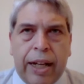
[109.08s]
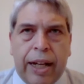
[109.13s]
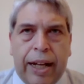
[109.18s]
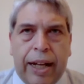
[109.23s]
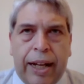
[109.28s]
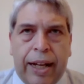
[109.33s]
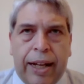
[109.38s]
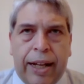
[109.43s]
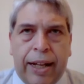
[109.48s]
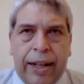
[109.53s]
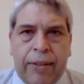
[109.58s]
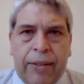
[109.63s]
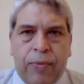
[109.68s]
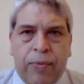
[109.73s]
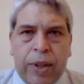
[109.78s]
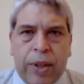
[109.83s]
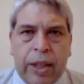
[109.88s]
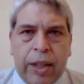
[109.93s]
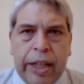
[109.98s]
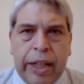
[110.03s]

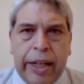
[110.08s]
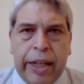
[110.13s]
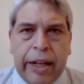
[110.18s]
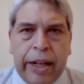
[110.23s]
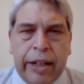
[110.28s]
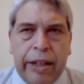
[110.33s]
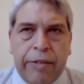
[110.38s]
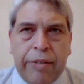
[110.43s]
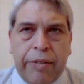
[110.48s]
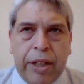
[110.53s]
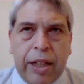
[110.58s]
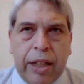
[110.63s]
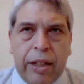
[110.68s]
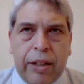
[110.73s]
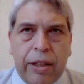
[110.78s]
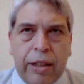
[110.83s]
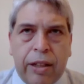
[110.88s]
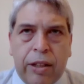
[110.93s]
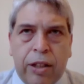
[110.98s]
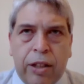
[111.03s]
They are giving
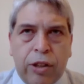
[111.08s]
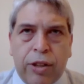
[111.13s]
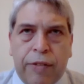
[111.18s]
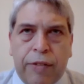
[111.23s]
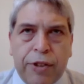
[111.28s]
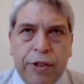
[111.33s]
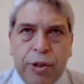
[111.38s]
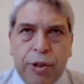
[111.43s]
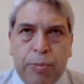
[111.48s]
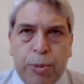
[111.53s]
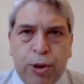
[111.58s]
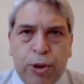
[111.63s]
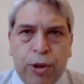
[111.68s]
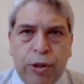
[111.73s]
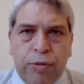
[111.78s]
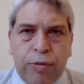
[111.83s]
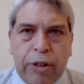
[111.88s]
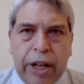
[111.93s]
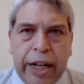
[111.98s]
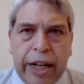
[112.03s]
a lot of
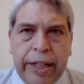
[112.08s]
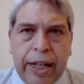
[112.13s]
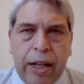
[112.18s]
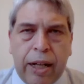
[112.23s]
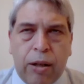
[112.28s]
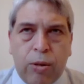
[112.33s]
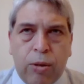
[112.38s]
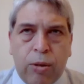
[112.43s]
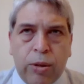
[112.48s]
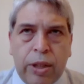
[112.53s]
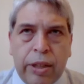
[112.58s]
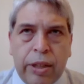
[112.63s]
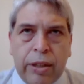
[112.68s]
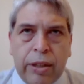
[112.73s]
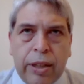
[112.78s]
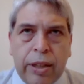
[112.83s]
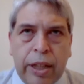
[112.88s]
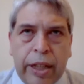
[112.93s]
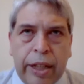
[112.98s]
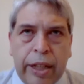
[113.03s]
support right now
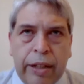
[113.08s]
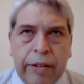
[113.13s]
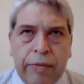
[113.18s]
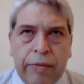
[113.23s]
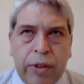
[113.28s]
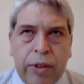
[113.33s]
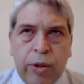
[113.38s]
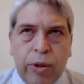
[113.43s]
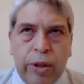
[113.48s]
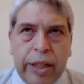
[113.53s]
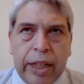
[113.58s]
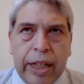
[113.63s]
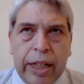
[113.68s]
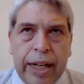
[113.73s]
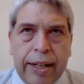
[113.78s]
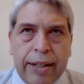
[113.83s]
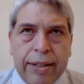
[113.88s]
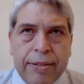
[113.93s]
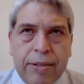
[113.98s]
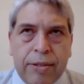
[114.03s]
during the
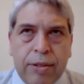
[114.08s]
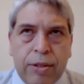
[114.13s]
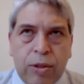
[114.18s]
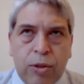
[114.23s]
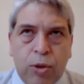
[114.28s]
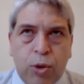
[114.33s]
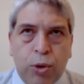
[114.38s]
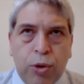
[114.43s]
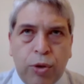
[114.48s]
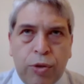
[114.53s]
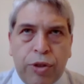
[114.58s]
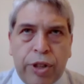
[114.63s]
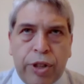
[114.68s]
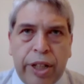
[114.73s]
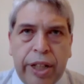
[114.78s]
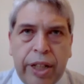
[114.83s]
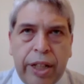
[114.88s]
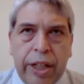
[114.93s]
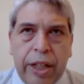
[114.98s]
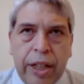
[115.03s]
last 2 or
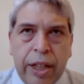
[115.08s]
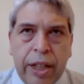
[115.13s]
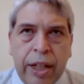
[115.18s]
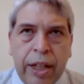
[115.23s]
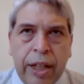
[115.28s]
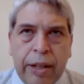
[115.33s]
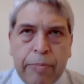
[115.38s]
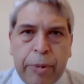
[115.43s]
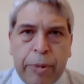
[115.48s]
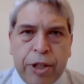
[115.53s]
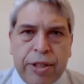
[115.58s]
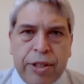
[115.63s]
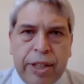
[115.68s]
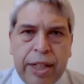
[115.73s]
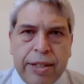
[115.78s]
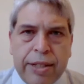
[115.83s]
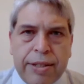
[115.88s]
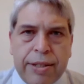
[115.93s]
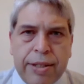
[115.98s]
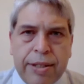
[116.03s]
3
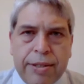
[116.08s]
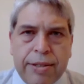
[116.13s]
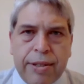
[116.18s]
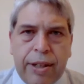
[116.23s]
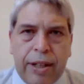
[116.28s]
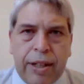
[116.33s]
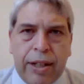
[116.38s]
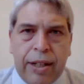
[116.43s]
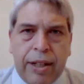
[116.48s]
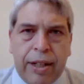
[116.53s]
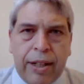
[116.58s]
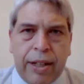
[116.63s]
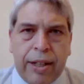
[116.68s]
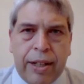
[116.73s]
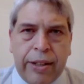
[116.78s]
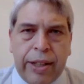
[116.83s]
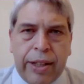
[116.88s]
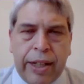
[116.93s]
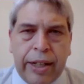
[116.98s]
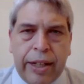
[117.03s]
presidencies.
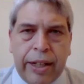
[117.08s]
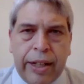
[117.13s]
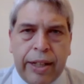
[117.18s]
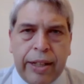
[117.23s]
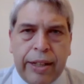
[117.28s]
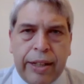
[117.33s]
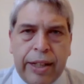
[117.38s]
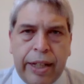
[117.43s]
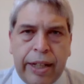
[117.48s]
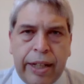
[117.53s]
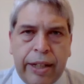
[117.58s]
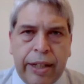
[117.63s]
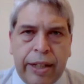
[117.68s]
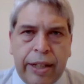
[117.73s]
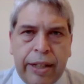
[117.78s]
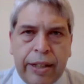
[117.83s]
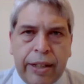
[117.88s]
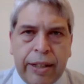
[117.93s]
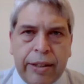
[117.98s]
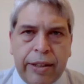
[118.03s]

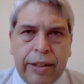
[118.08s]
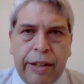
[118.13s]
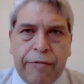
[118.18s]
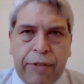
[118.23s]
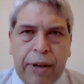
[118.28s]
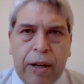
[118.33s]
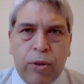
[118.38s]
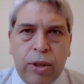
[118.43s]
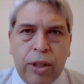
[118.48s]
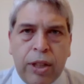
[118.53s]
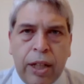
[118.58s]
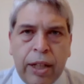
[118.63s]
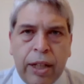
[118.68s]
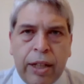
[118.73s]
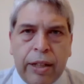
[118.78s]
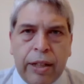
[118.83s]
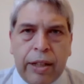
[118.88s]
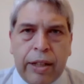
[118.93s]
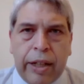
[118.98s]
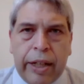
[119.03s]
They found
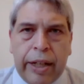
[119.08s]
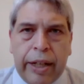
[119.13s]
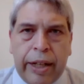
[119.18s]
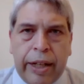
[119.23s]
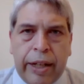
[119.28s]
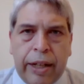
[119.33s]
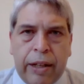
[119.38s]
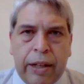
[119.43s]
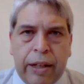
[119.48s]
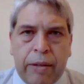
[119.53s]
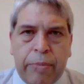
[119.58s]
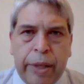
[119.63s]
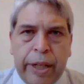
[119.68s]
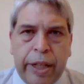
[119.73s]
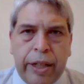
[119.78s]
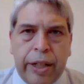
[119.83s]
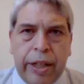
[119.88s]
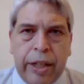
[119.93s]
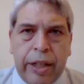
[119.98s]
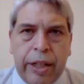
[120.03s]

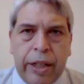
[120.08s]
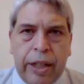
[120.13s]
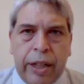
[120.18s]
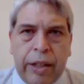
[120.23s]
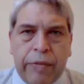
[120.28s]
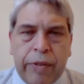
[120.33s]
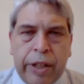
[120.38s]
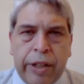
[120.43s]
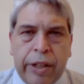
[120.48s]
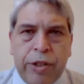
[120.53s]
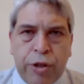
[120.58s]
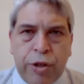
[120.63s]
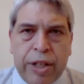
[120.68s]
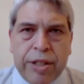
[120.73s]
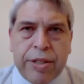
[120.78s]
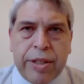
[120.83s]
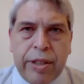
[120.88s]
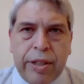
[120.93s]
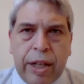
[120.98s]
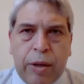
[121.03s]
very
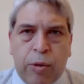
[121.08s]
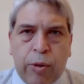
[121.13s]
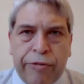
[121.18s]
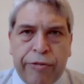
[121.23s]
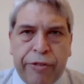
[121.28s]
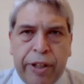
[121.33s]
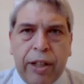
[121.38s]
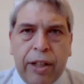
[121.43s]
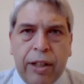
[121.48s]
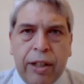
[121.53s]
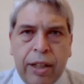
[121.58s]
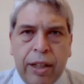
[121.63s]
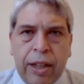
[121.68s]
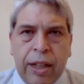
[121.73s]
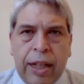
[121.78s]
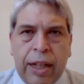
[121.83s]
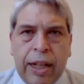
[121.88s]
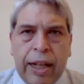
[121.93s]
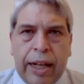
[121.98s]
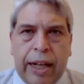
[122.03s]
interesting in our field,
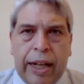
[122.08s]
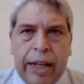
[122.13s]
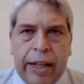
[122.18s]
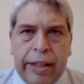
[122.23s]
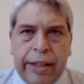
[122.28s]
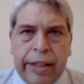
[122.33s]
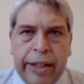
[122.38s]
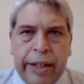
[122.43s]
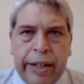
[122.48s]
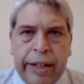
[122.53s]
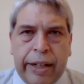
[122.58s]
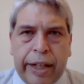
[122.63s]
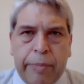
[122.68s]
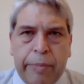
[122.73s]
and they are